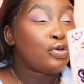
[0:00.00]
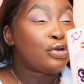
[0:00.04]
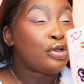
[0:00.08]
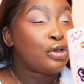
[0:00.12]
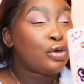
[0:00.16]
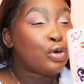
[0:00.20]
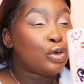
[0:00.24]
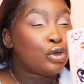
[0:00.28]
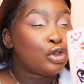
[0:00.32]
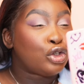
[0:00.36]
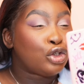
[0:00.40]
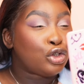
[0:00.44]

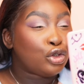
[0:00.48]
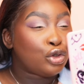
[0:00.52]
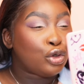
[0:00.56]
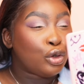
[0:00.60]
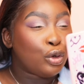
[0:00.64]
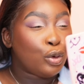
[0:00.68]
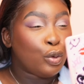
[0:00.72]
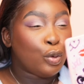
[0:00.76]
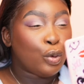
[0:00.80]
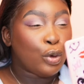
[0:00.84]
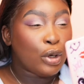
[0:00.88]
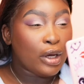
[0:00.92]
not sure
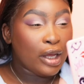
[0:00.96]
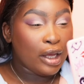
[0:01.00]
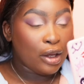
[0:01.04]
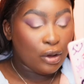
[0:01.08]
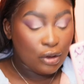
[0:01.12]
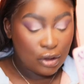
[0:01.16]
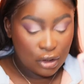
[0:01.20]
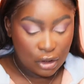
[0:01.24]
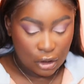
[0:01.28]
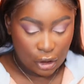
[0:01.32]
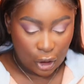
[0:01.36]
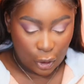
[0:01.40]
what
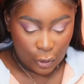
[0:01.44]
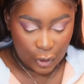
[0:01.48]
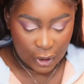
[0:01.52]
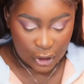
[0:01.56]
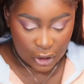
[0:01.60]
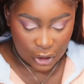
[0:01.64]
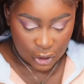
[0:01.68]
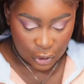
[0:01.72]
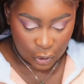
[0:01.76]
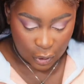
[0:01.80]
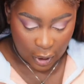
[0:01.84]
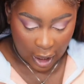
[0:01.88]
else to go
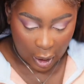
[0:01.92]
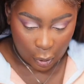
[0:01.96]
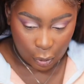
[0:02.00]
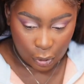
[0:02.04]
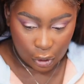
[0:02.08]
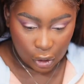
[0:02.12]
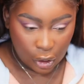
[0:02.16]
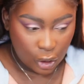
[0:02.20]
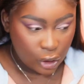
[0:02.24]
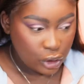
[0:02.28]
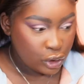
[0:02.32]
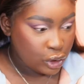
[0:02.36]
into. I want
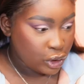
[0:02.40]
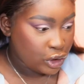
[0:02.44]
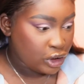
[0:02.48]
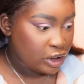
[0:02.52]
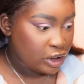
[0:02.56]
to go into a